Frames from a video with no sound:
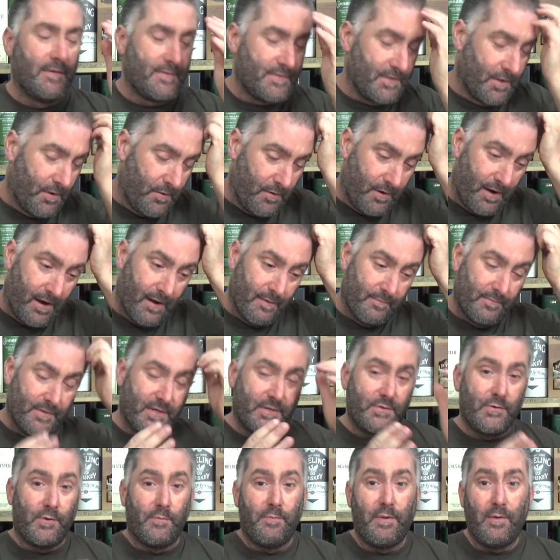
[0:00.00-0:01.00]
So um,
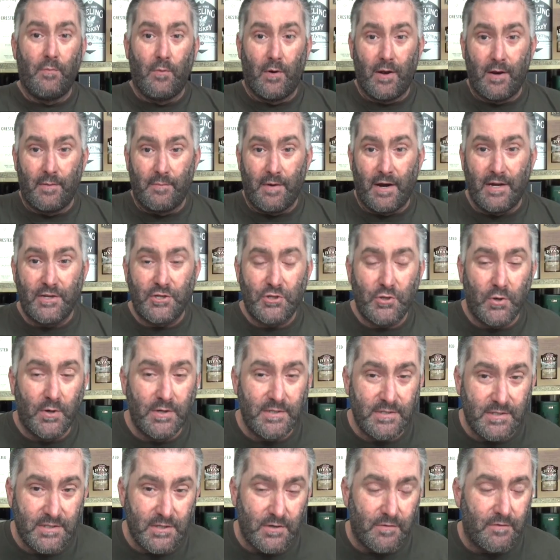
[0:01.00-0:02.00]
this would be one of my
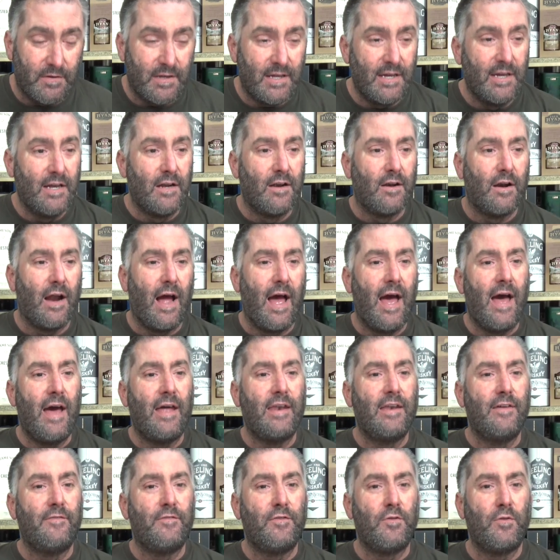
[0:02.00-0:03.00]
choices over here.
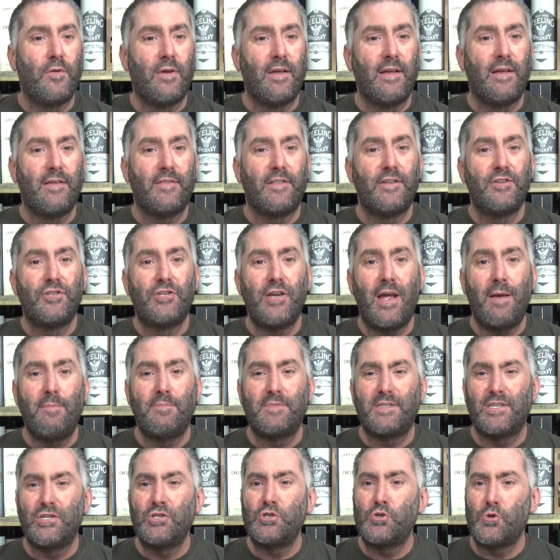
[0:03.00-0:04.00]
And if you can get the
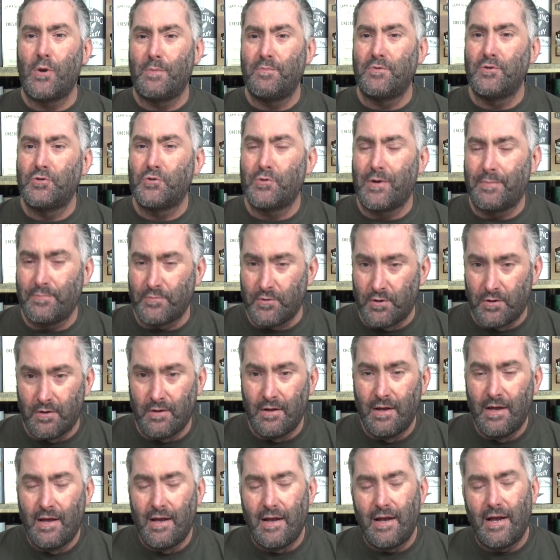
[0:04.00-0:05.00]
Jameson Triple
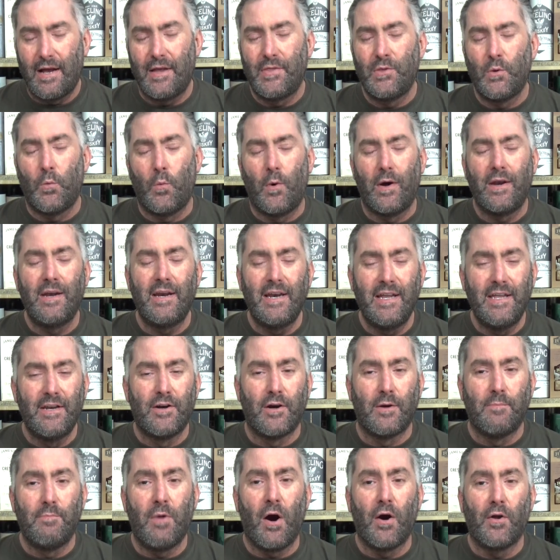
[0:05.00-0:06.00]
Triple and the one
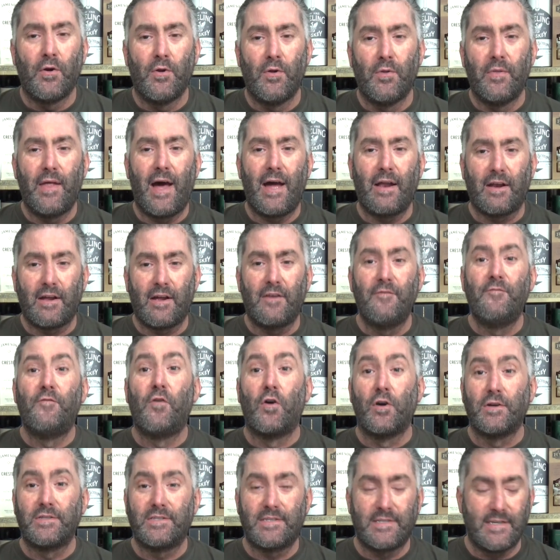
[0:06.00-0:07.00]
liter bottle, that
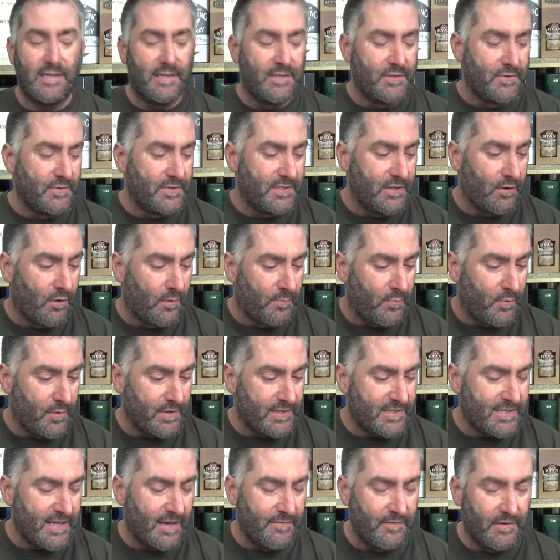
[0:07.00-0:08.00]
converts into
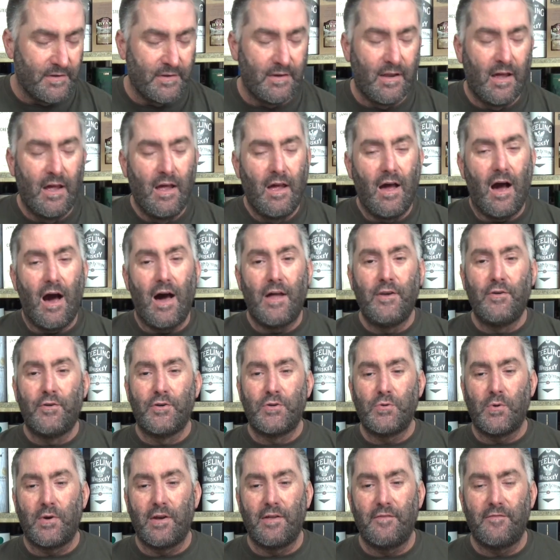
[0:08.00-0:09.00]
0.7
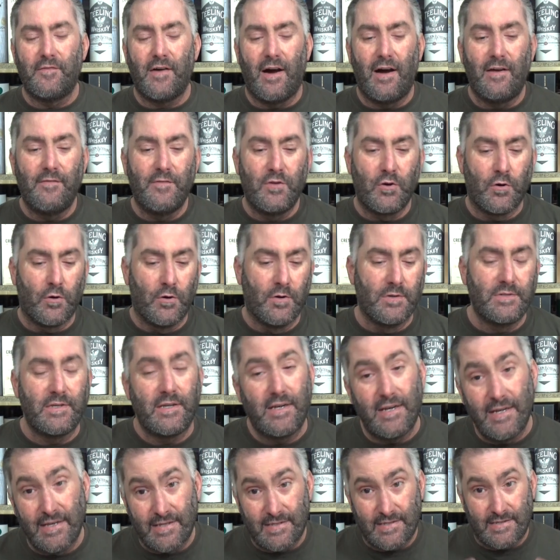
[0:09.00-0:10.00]
under 25
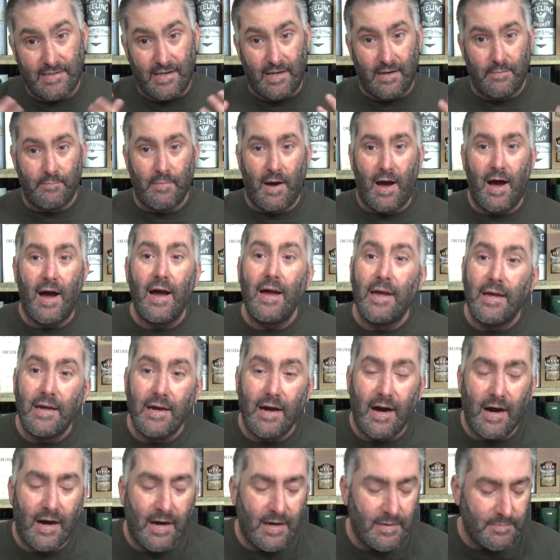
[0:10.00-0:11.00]
euros, at least in
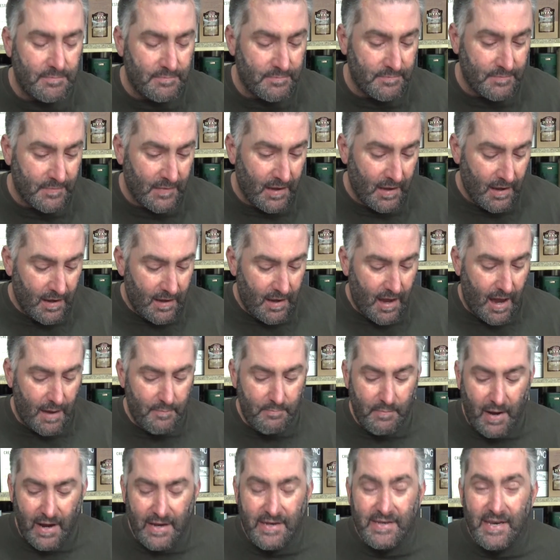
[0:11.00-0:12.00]
my um,
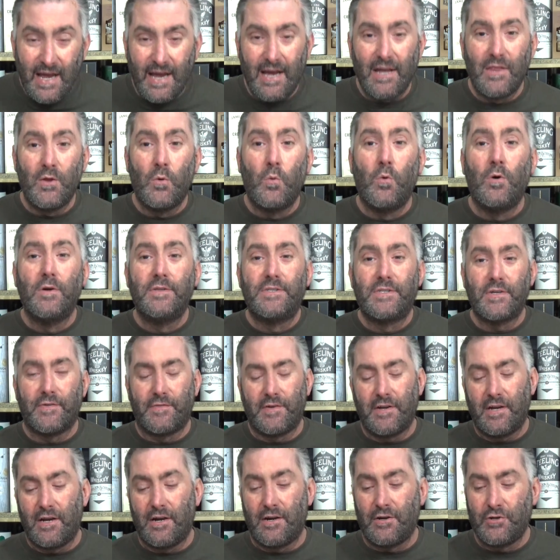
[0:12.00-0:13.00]
at my nick of the woods
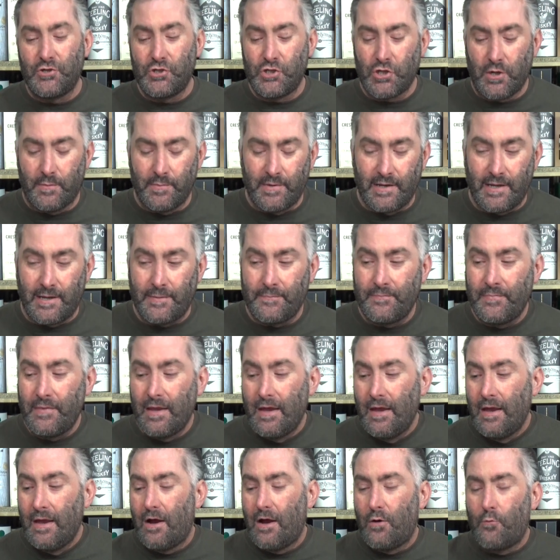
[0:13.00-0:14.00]
over here in Germany.
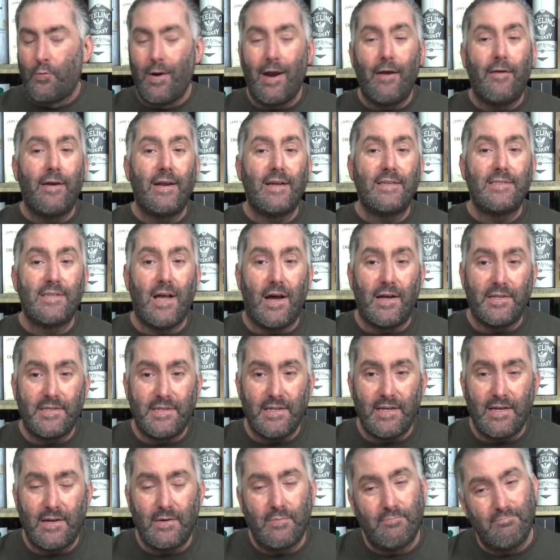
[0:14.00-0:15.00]
Rare and
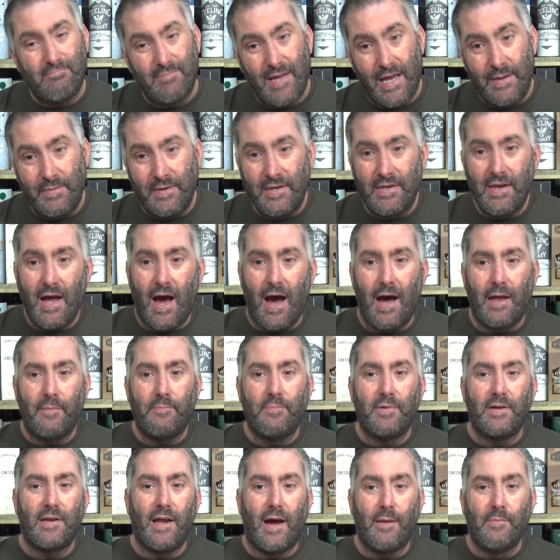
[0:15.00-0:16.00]
exotic, maybe
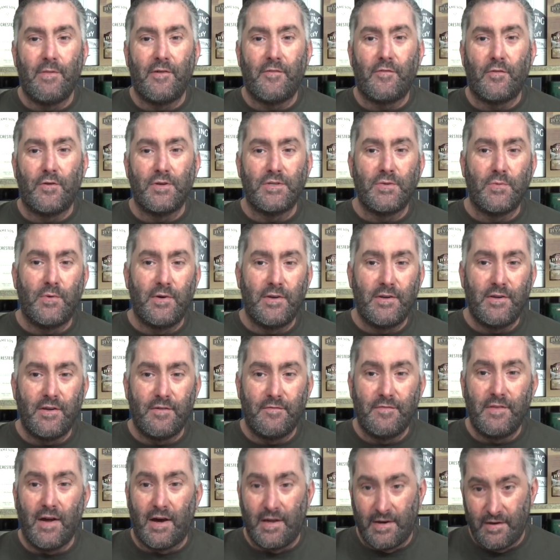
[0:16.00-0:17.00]
not, but I'm the first one
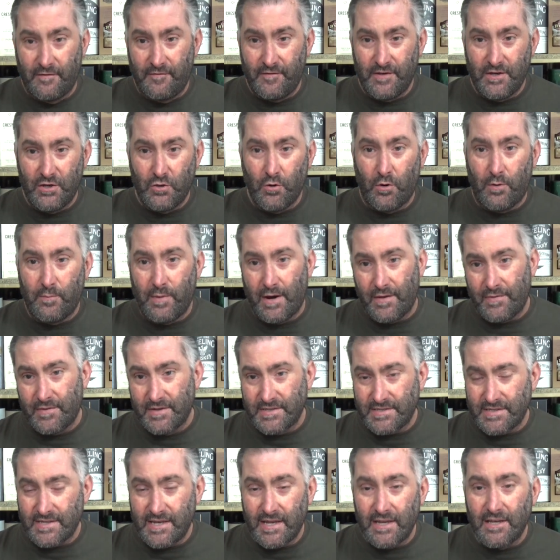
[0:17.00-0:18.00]
to have done a video about
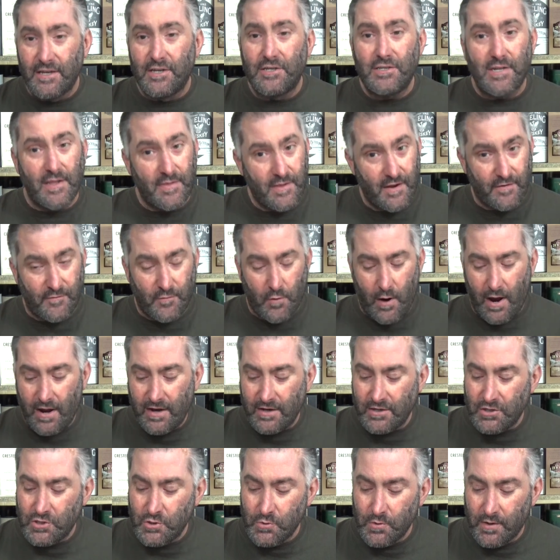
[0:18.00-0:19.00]
this in English, and therefore
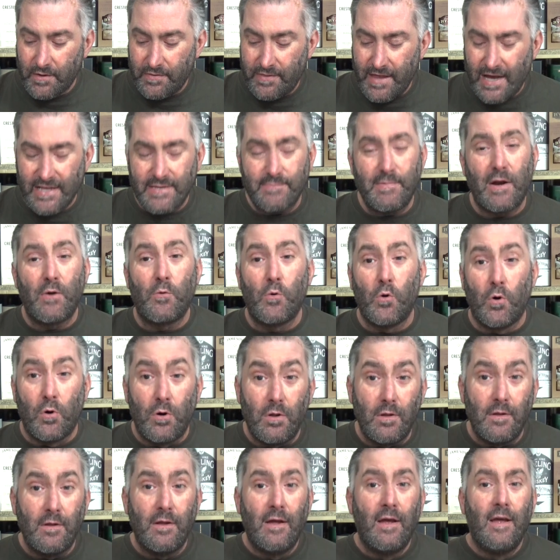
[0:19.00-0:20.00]
I can do it. That's my
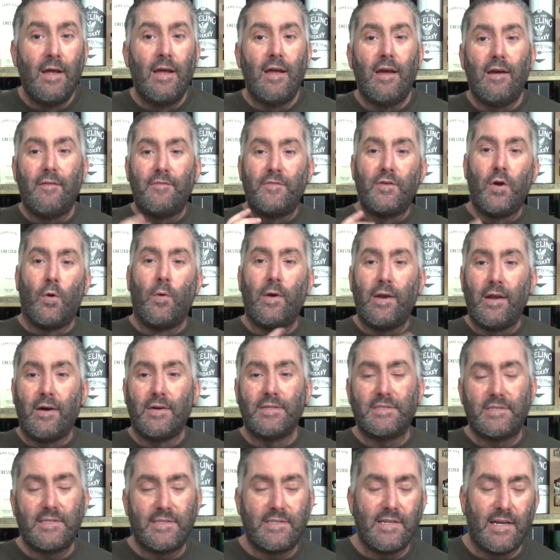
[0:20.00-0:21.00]
rule. If no one
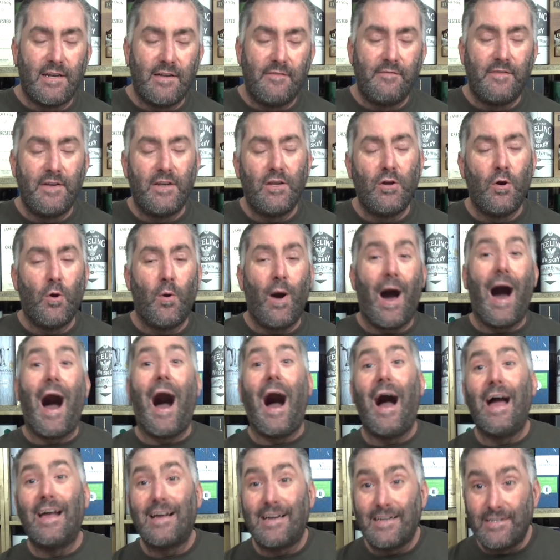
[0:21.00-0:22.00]
else has done a video,
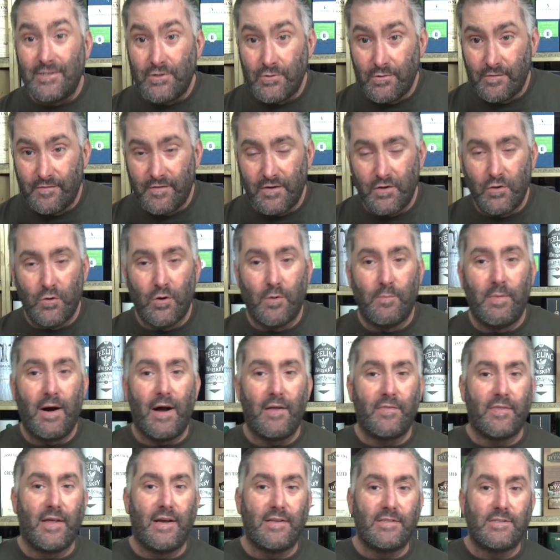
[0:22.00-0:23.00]
I can do a video
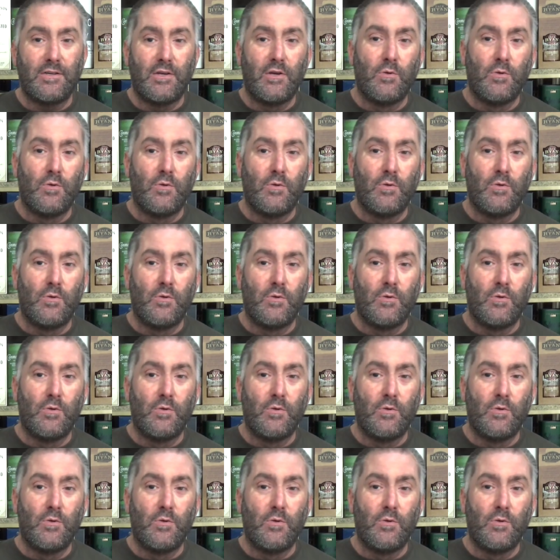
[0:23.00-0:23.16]
about that.